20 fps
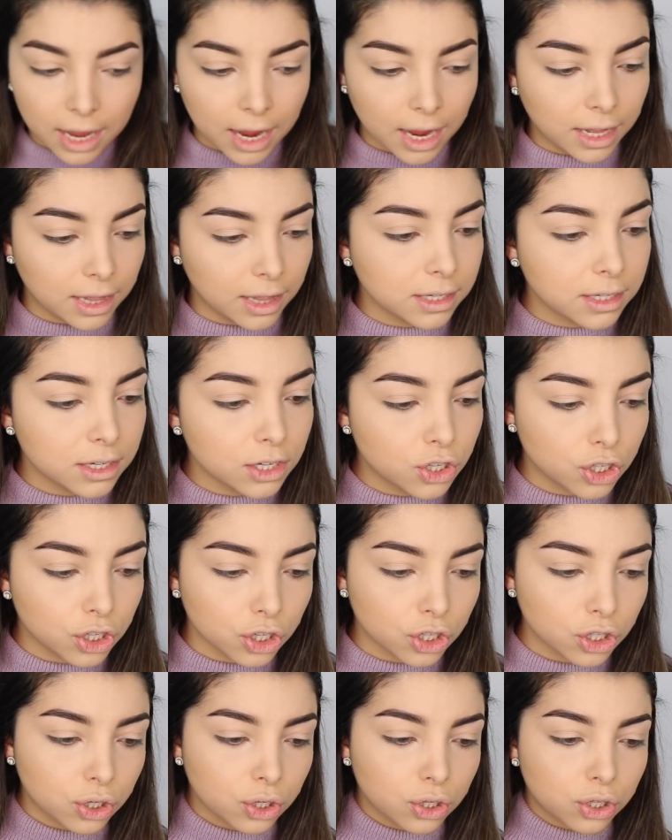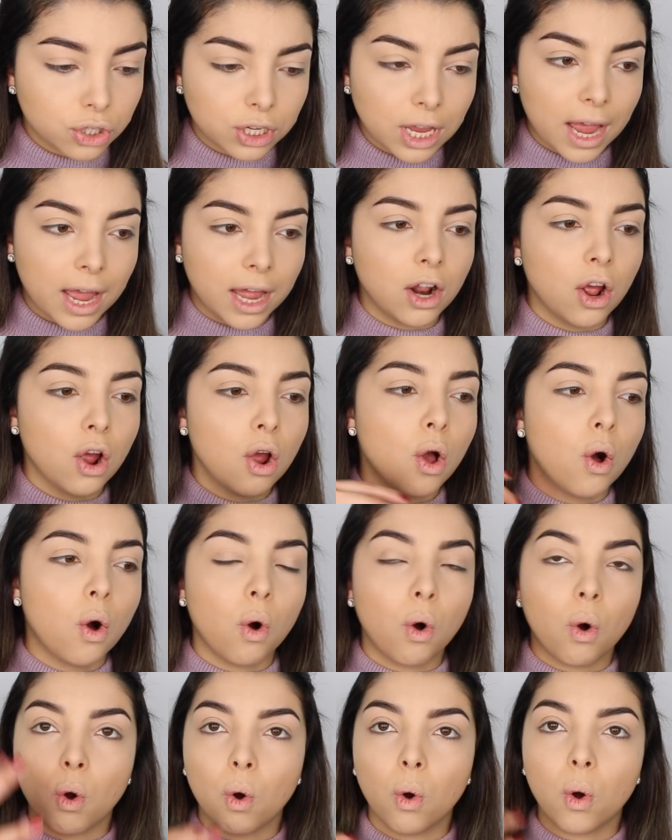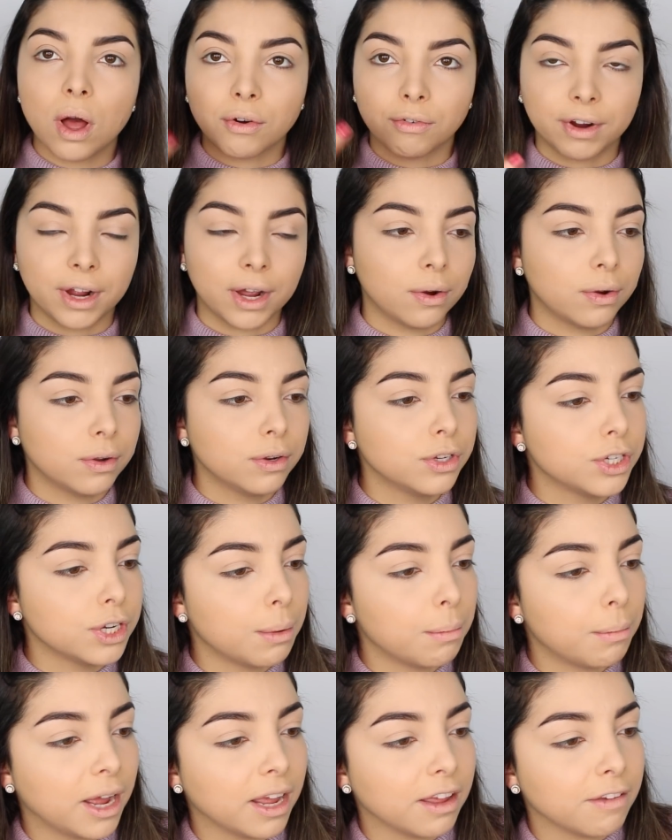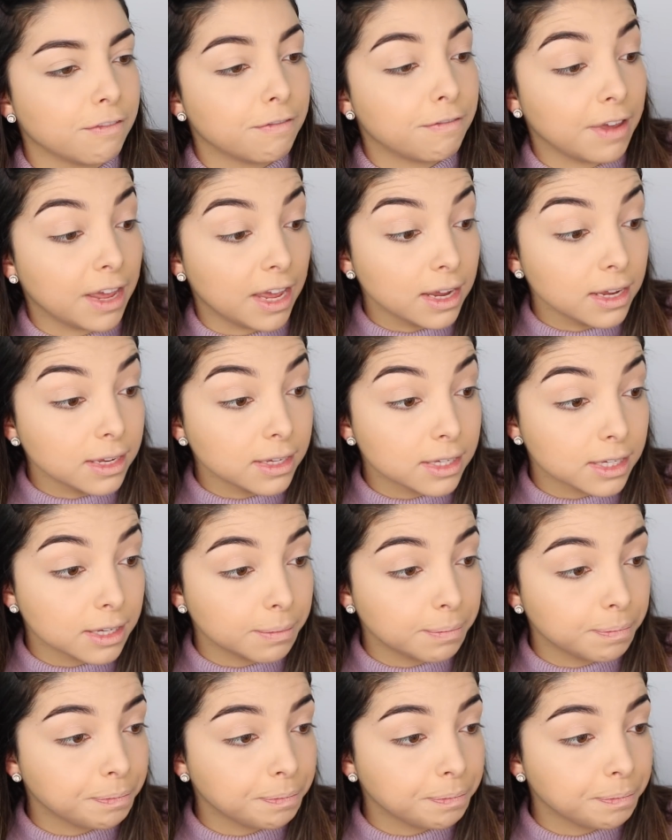And this is just to set all around my face.